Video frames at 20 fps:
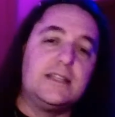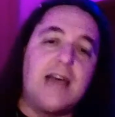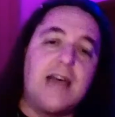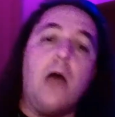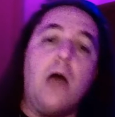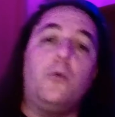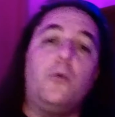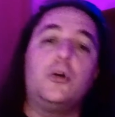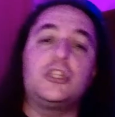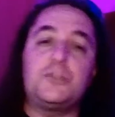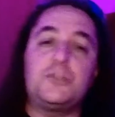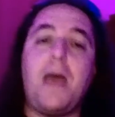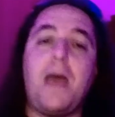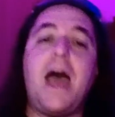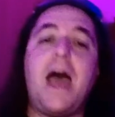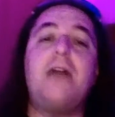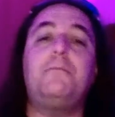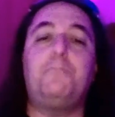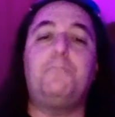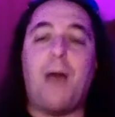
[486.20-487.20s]
I was
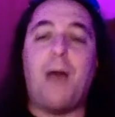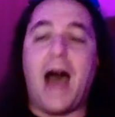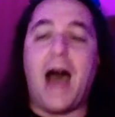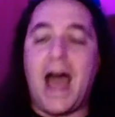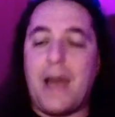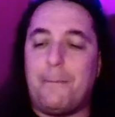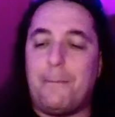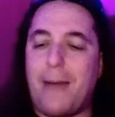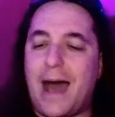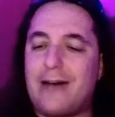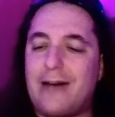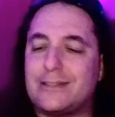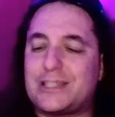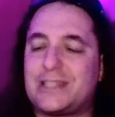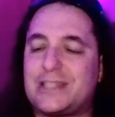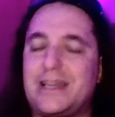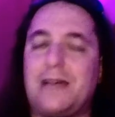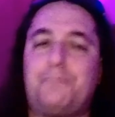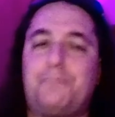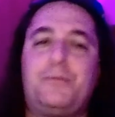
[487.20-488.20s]
met by a mouse
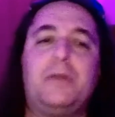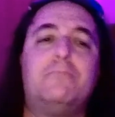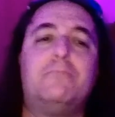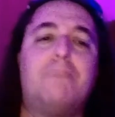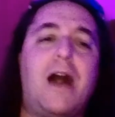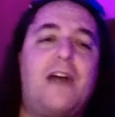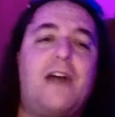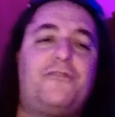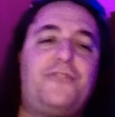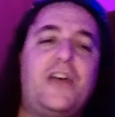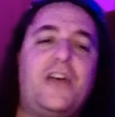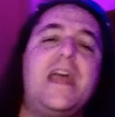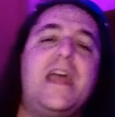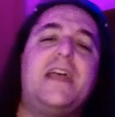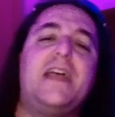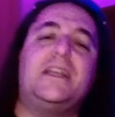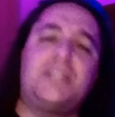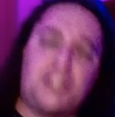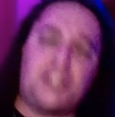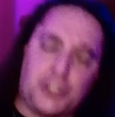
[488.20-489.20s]
up in my
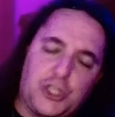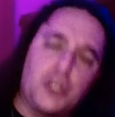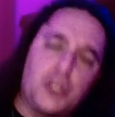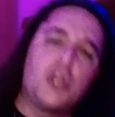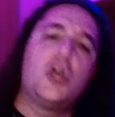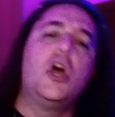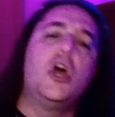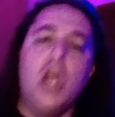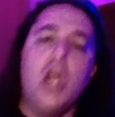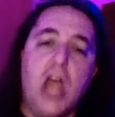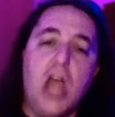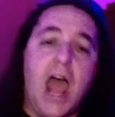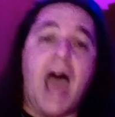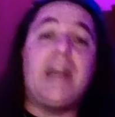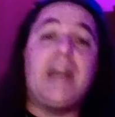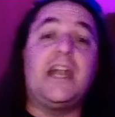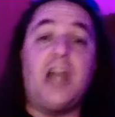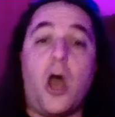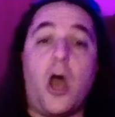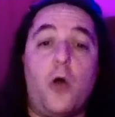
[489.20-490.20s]
face. And
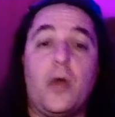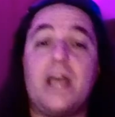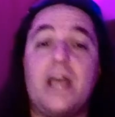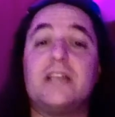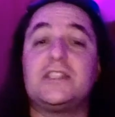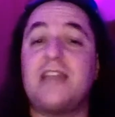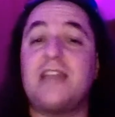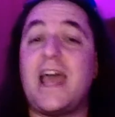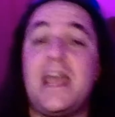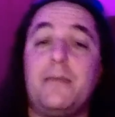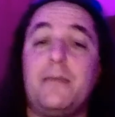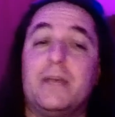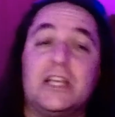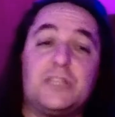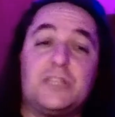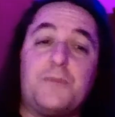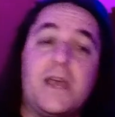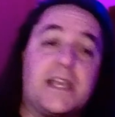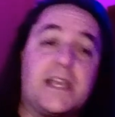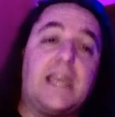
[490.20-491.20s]
I know his name
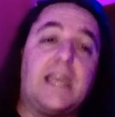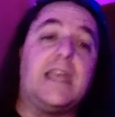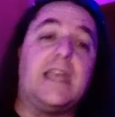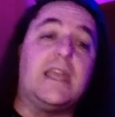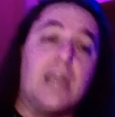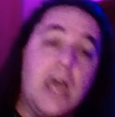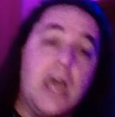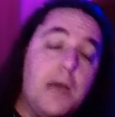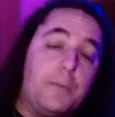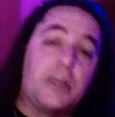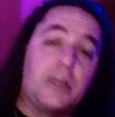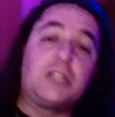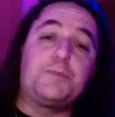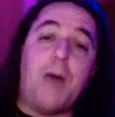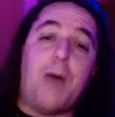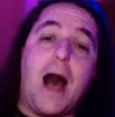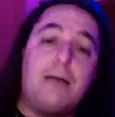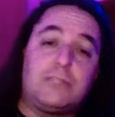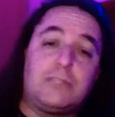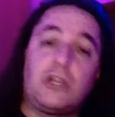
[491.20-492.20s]
is Mickey, but his
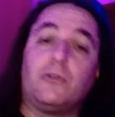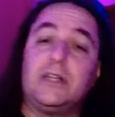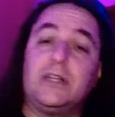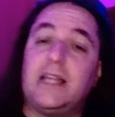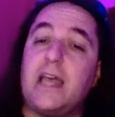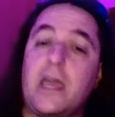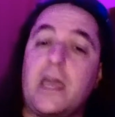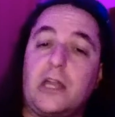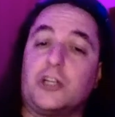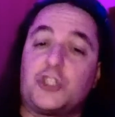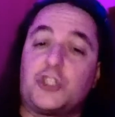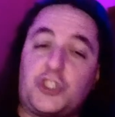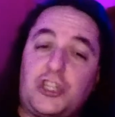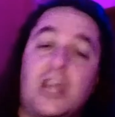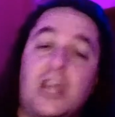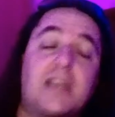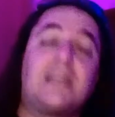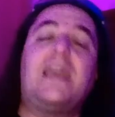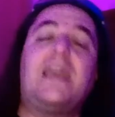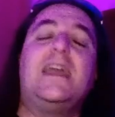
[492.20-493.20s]
palms are a little
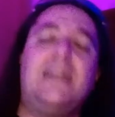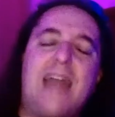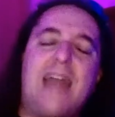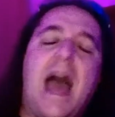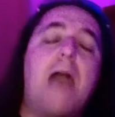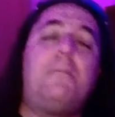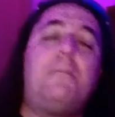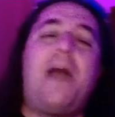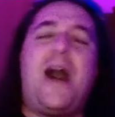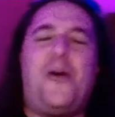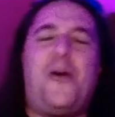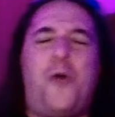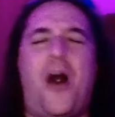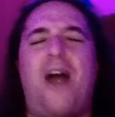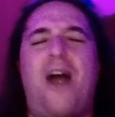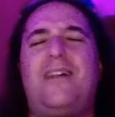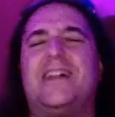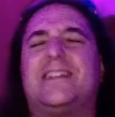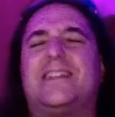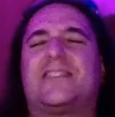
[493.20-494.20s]
sticky. Now my
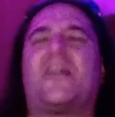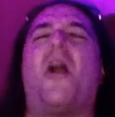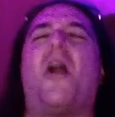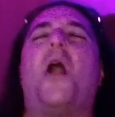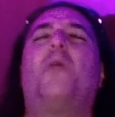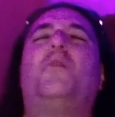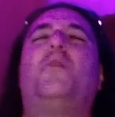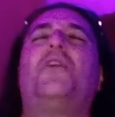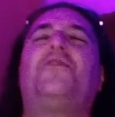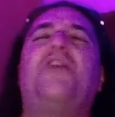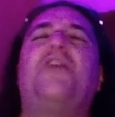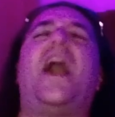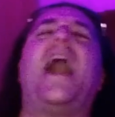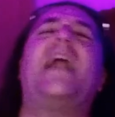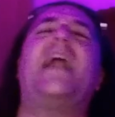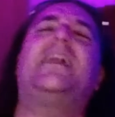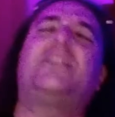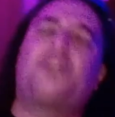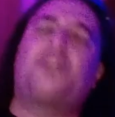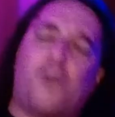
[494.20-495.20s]
wallet's gone
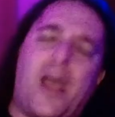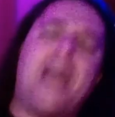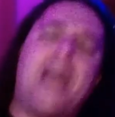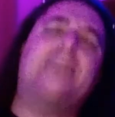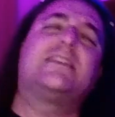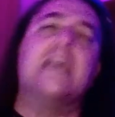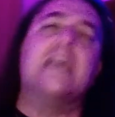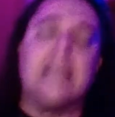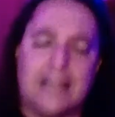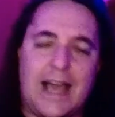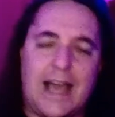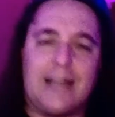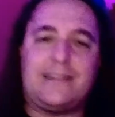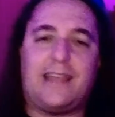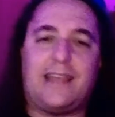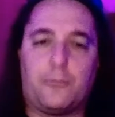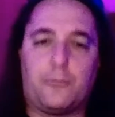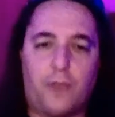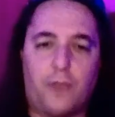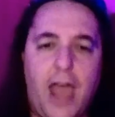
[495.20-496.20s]
without a trace.
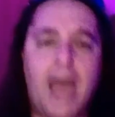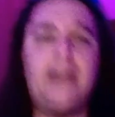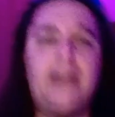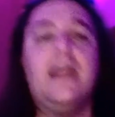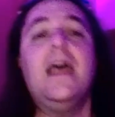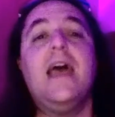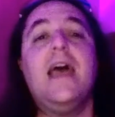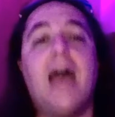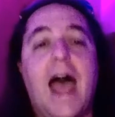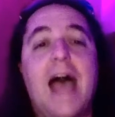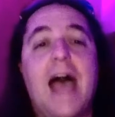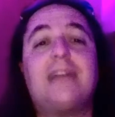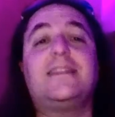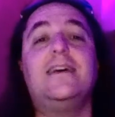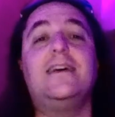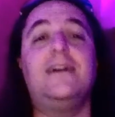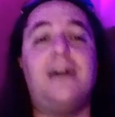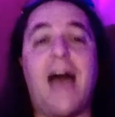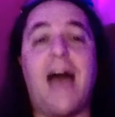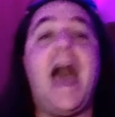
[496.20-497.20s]
Goddamn right. At
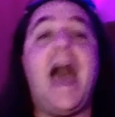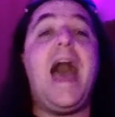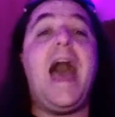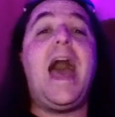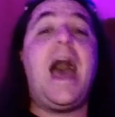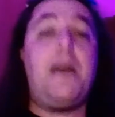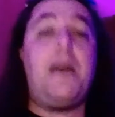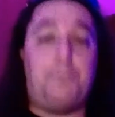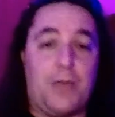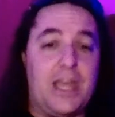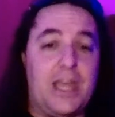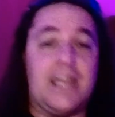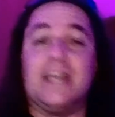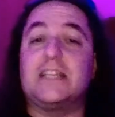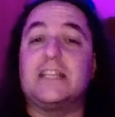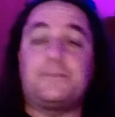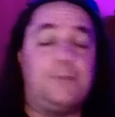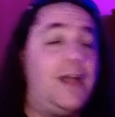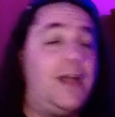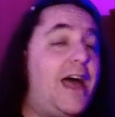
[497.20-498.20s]
the
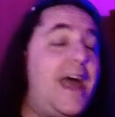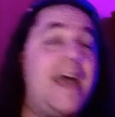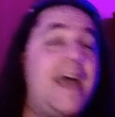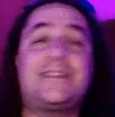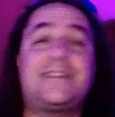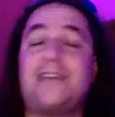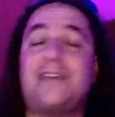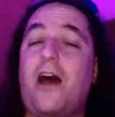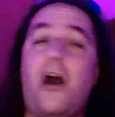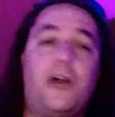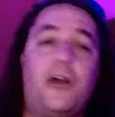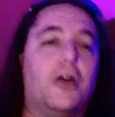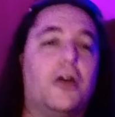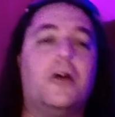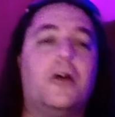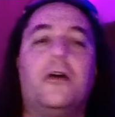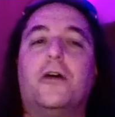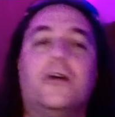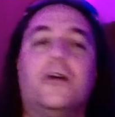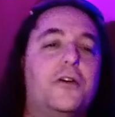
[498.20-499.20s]
happiest place on
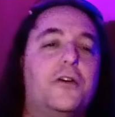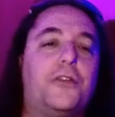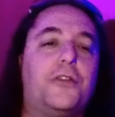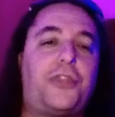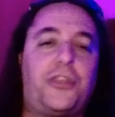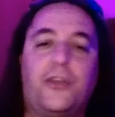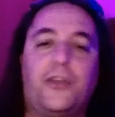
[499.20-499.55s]
earth,